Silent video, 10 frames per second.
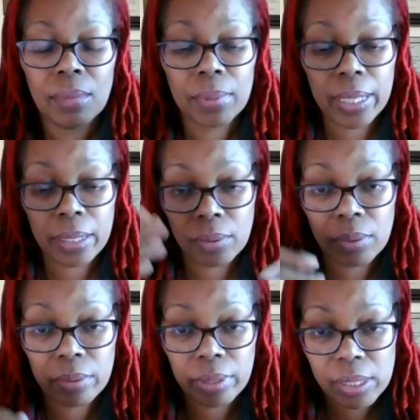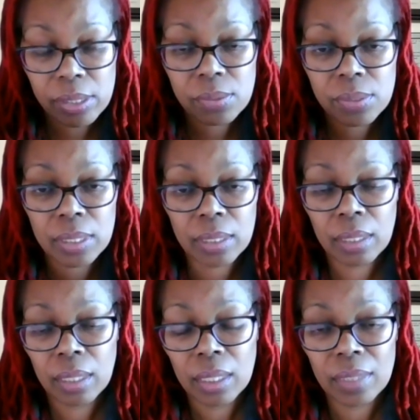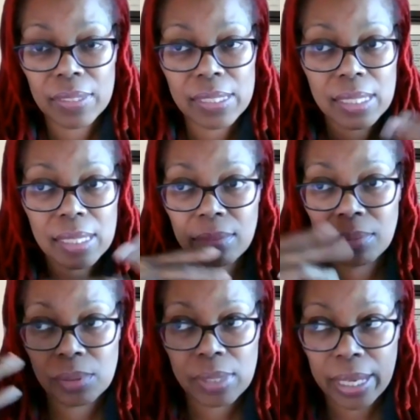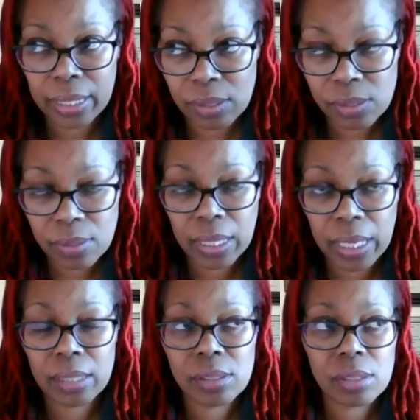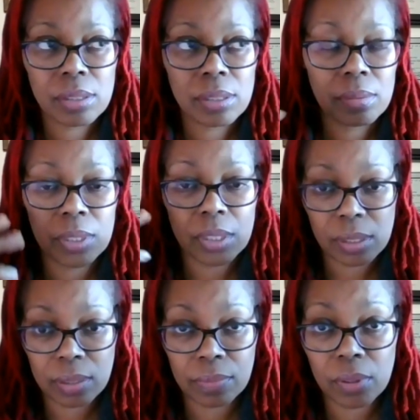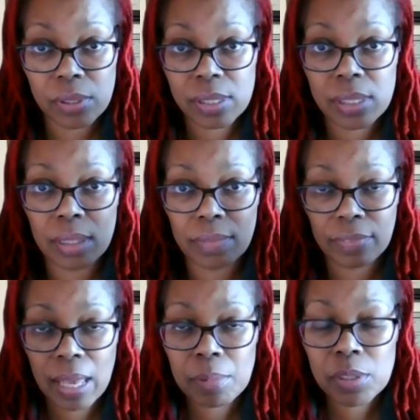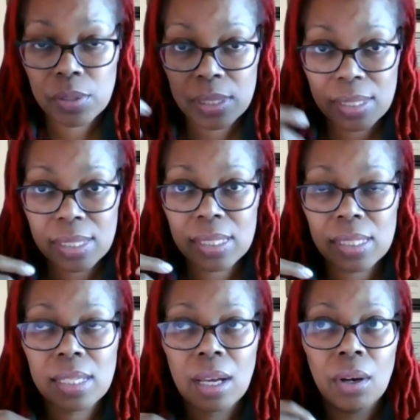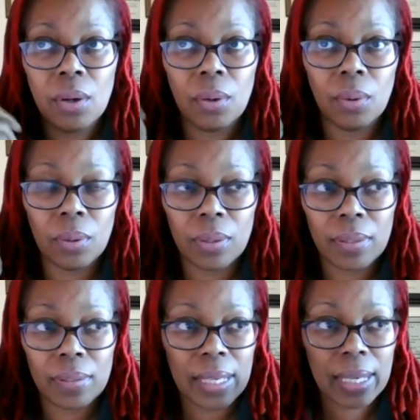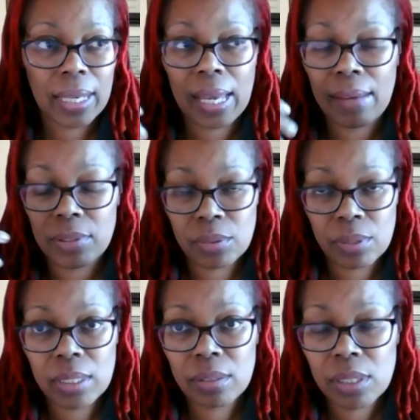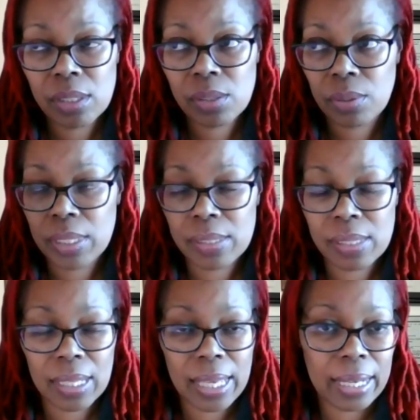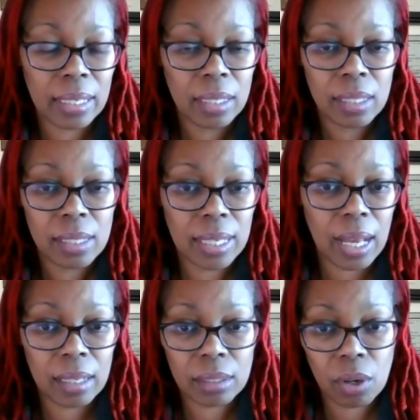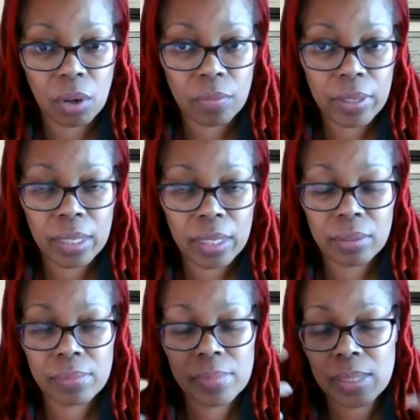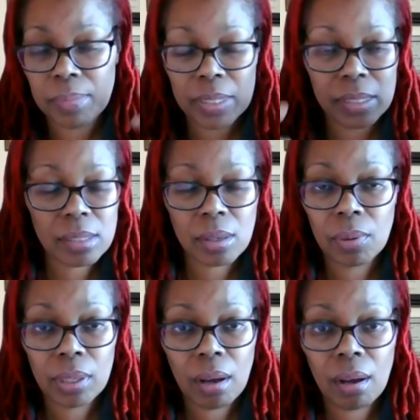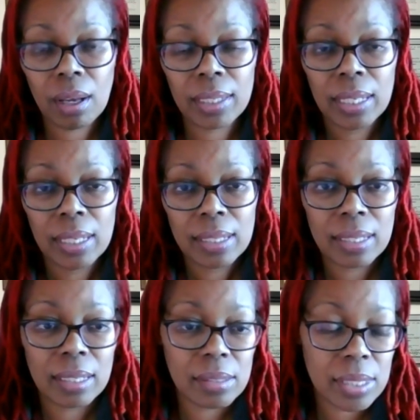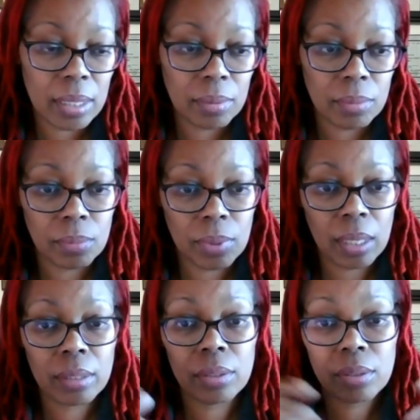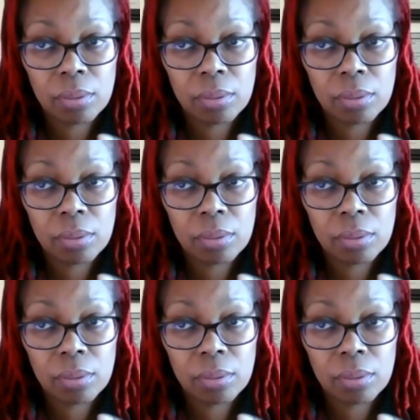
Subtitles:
When I go through their history, if I see they were diagnosed with cancer, which of course is an inflammatory disease, or they have a new illness, or they say they got COVID or something's going on, then I'll say, well,